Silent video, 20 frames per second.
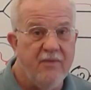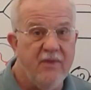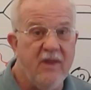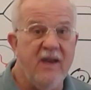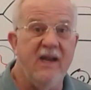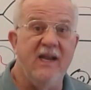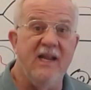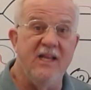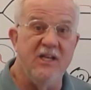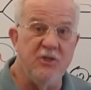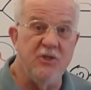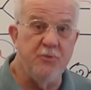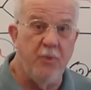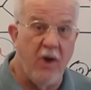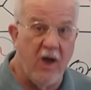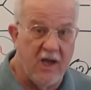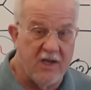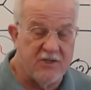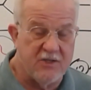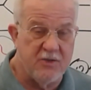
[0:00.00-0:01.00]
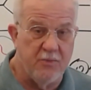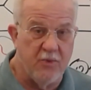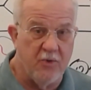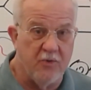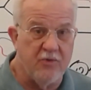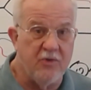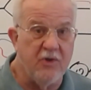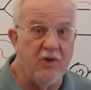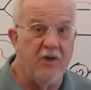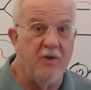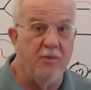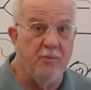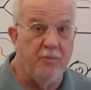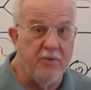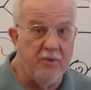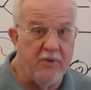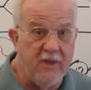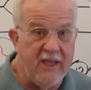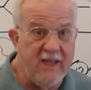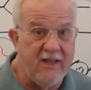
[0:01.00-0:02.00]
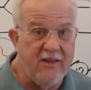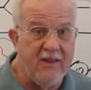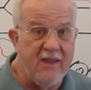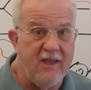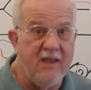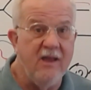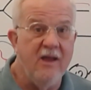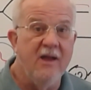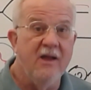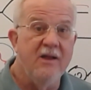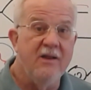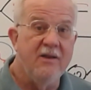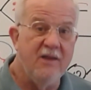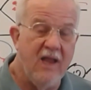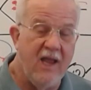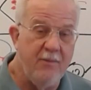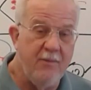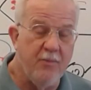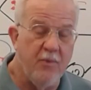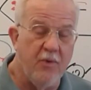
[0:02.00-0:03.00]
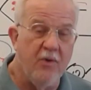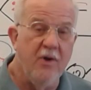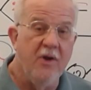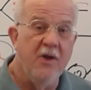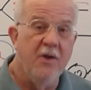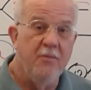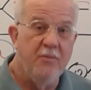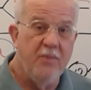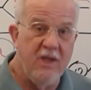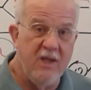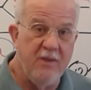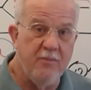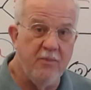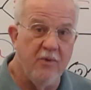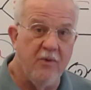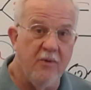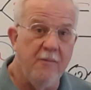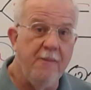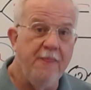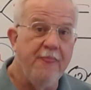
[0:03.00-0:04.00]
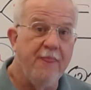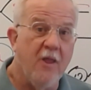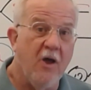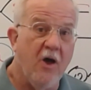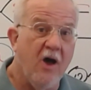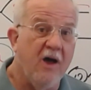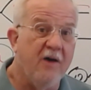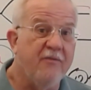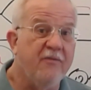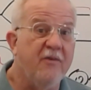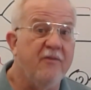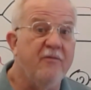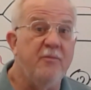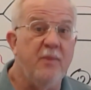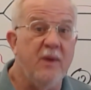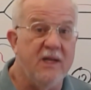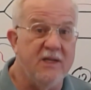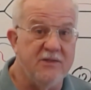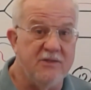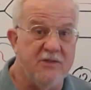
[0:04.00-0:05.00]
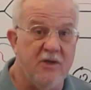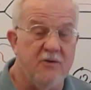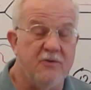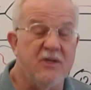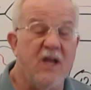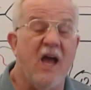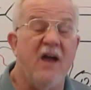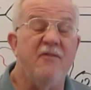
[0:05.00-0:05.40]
then it is possible to completely taper people off of benzos.